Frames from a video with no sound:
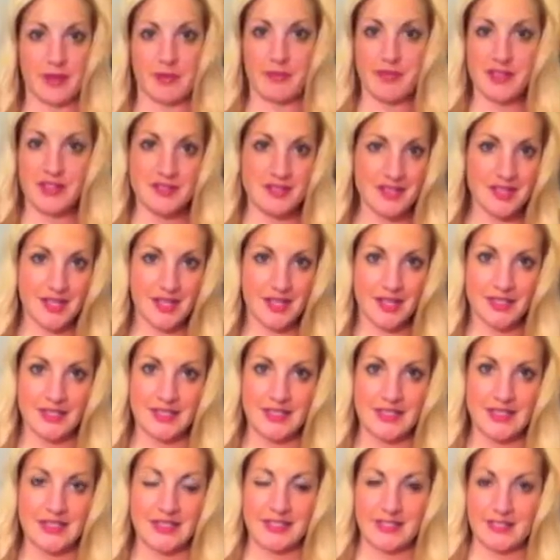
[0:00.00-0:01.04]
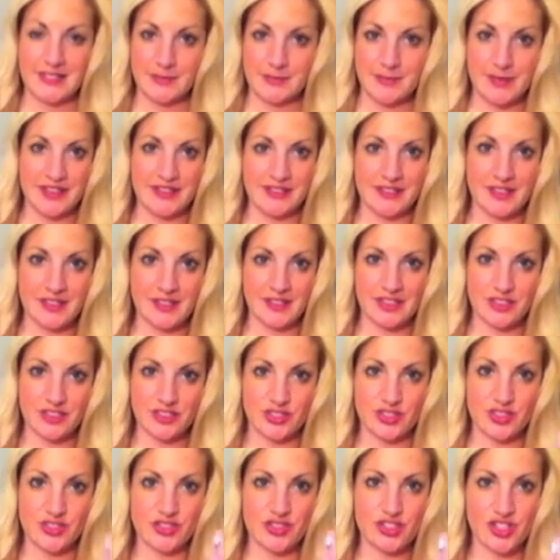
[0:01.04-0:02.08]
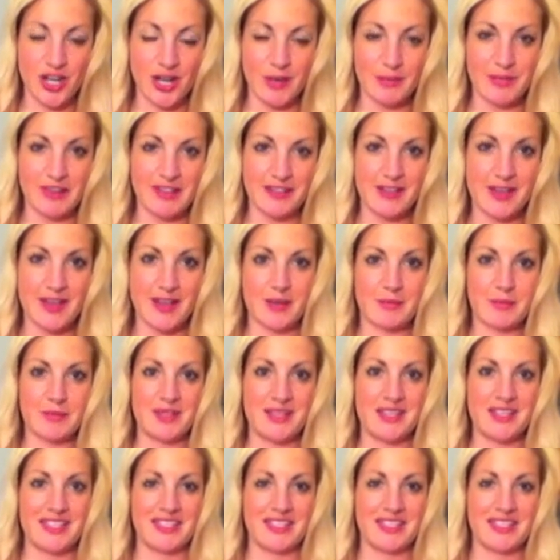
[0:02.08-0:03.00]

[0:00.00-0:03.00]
mincing is basically just chopping them